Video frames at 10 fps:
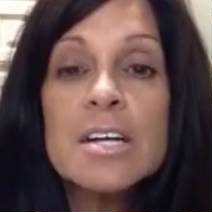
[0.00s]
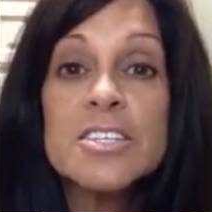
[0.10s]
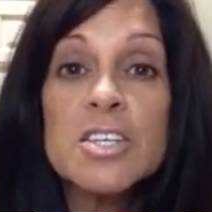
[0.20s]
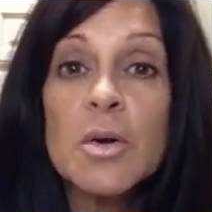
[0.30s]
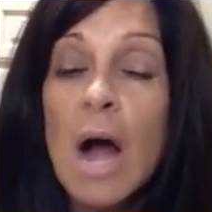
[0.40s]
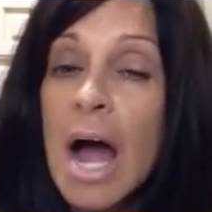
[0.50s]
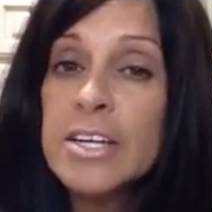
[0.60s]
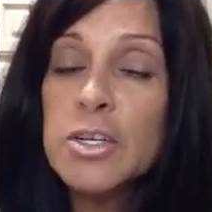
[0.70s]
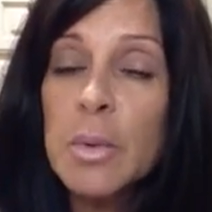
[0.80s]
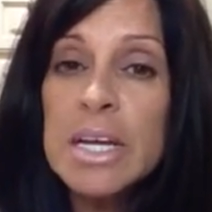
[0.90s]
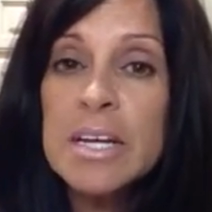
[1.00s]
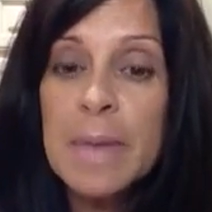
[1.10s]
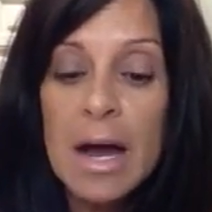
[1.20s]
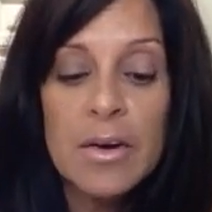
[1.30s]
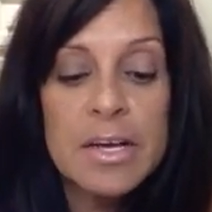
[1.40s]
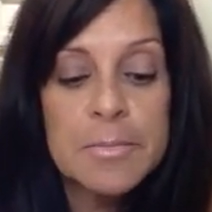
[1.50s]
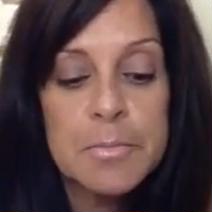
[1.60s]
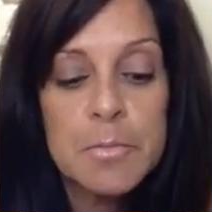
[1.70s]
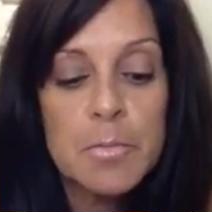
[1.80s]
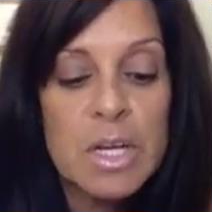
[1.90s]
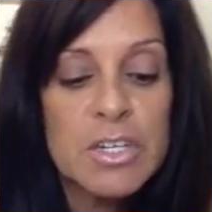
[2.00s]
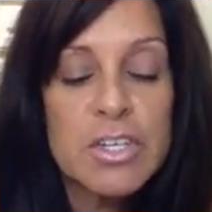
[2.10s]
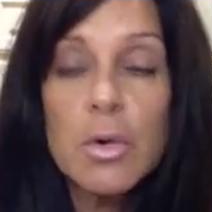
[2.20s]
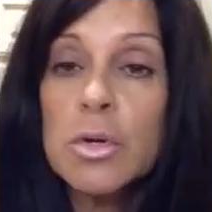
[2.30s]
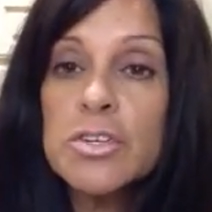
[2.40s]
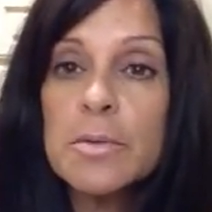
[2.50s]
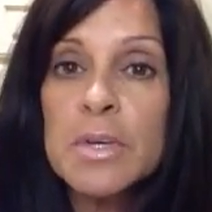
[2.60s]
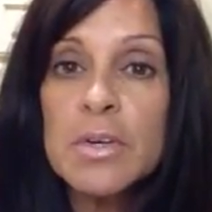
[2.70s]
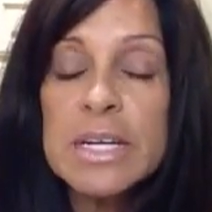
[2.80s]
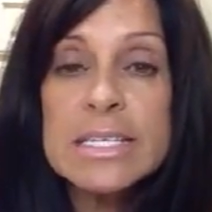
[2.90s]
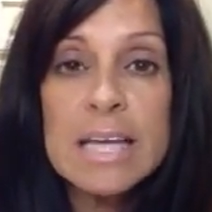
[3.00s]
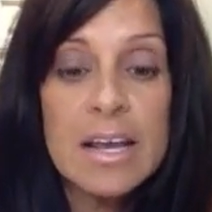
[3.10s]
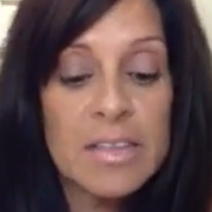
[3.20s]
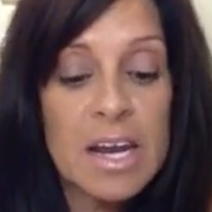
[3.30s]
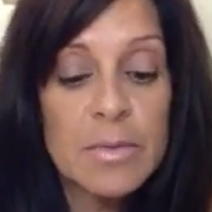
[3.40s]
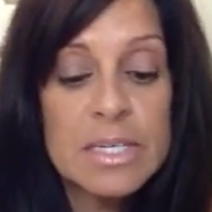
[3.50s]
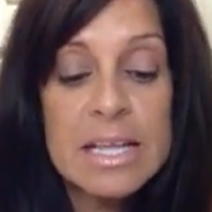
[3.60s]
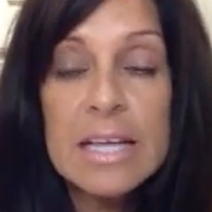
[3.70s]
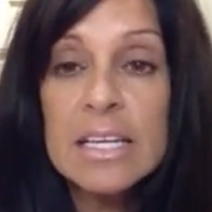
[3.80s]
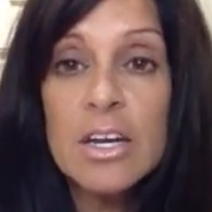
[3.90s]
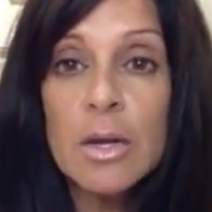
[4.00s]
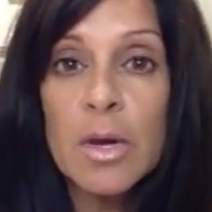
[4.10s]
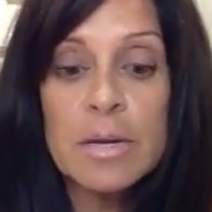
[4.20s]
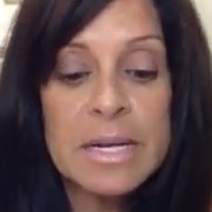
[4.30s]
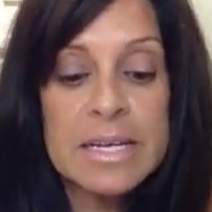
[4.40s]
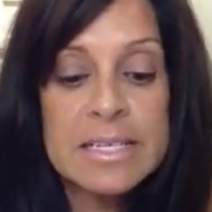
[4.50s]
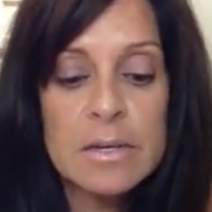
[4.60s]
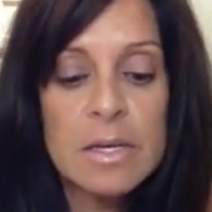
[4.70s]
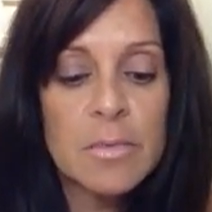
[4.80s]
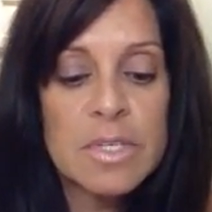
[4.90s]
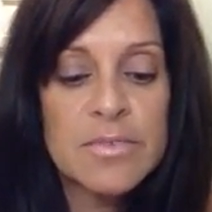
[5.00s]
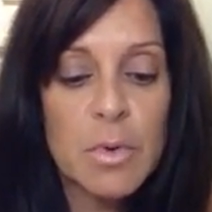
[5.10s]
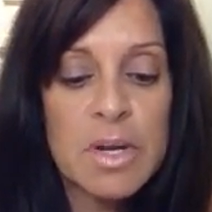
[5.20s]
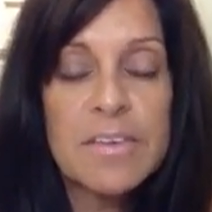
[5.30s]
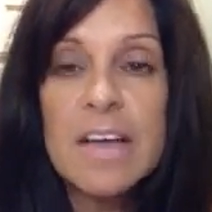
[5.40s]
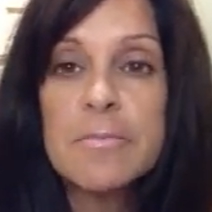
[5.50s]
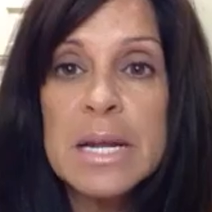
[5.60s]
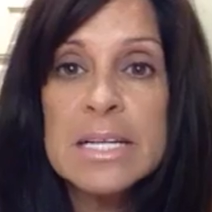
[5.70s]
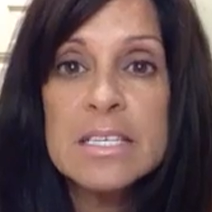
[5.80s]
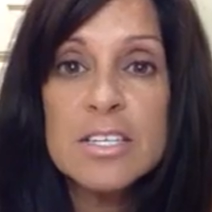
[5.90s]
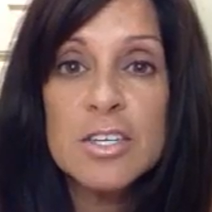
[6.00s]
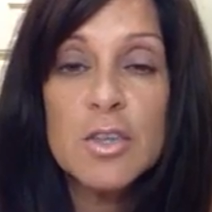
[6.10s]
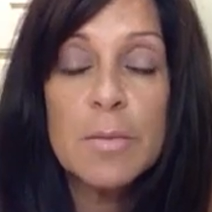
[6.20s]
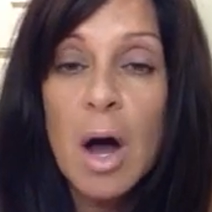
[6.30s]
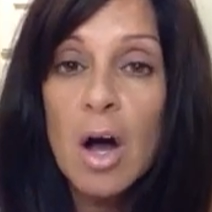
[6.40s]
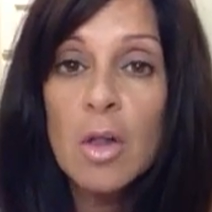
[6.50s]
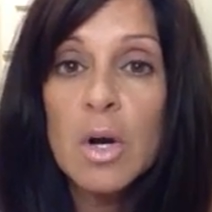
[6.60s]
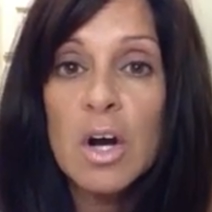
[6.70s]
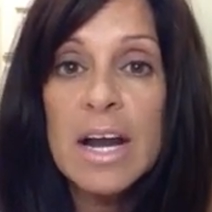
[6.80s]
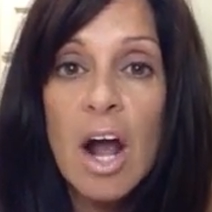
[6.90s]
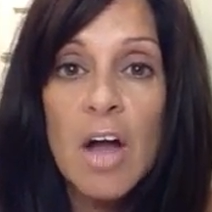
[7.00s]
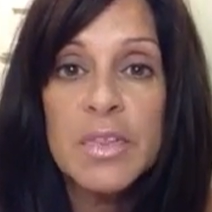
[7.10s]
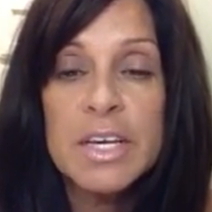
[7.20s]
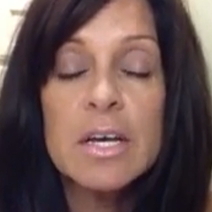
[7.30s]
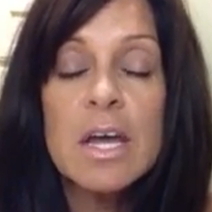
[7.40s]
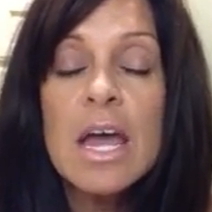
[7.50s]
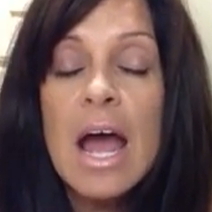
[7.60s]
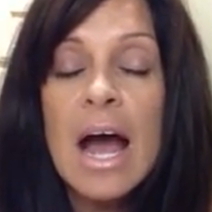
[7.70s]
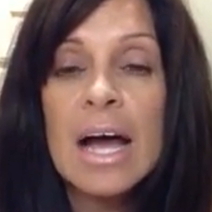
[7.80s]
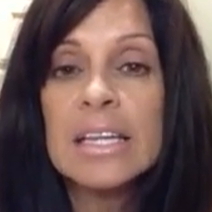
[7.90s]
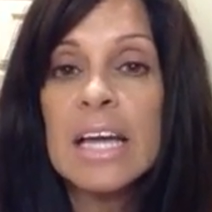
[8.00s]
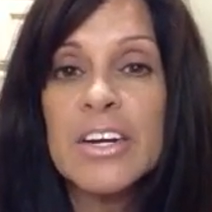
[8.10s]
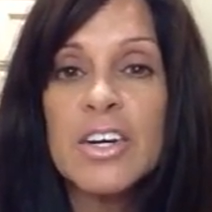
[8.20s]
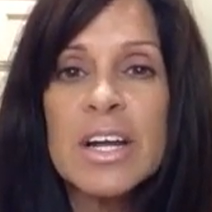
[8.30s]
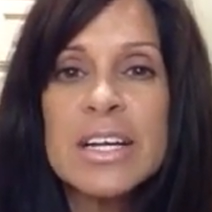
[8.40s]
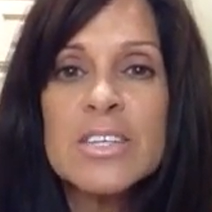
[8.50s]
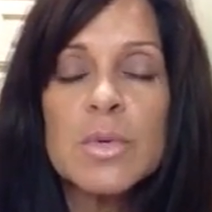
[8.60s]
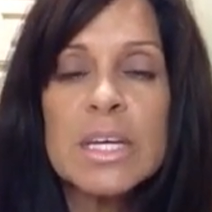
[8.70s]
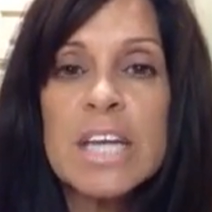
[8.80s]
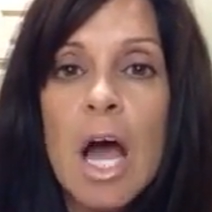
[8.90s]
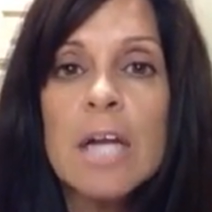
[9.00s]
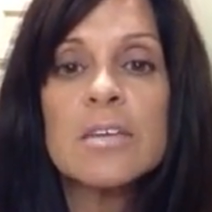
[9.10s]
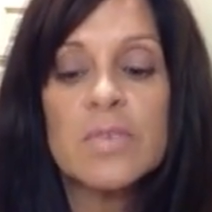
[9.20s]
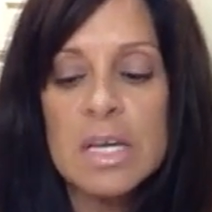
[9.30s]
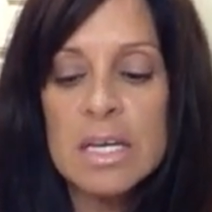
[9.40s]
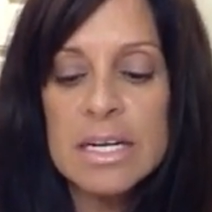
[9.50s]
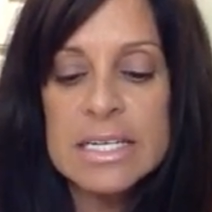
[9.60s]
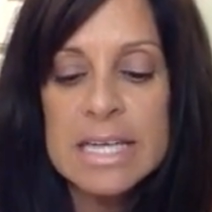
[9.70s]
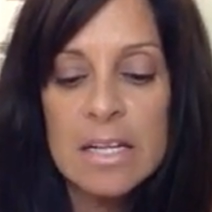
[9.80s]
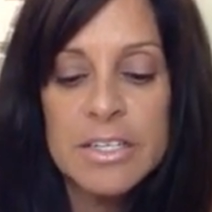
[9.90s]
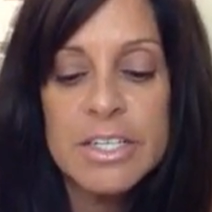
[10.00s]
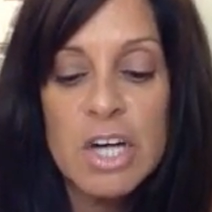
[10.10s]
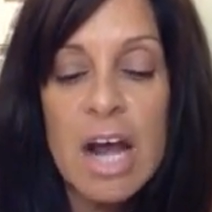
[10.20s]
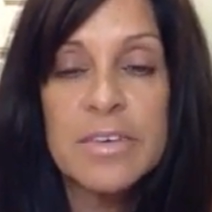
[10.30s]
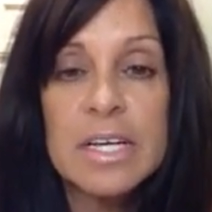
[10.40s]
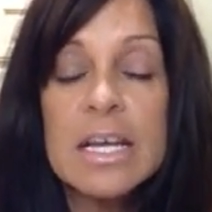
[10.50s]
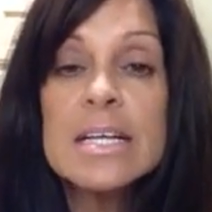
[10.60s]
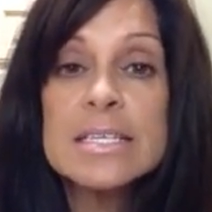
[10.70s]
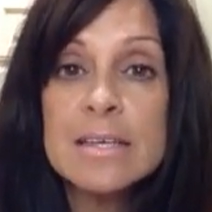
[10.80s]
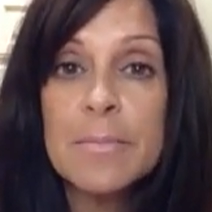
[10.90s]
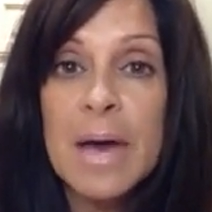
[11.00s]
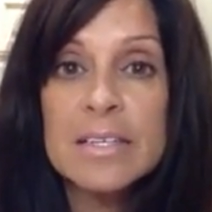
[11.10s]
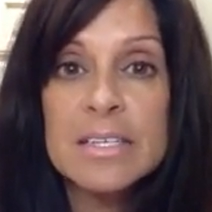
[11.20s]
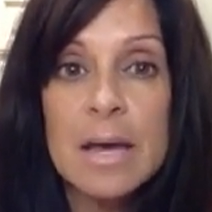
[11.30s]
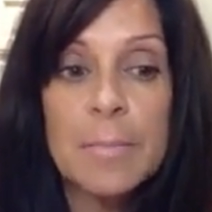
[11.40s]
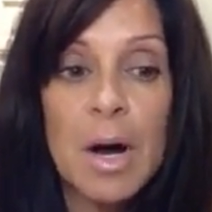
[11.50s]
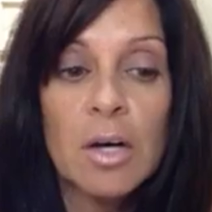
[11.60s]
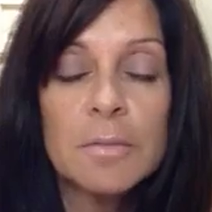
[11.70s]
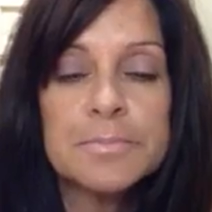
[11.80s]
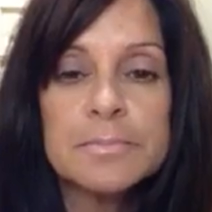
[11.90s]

So I tweeted about it to Nordstrom Beauty, saying that I was slightly annoyed because it was forty-five minutes to the mall where I got the eyeliner, and it's really not convenient in Dallas traffic to get back to that mall.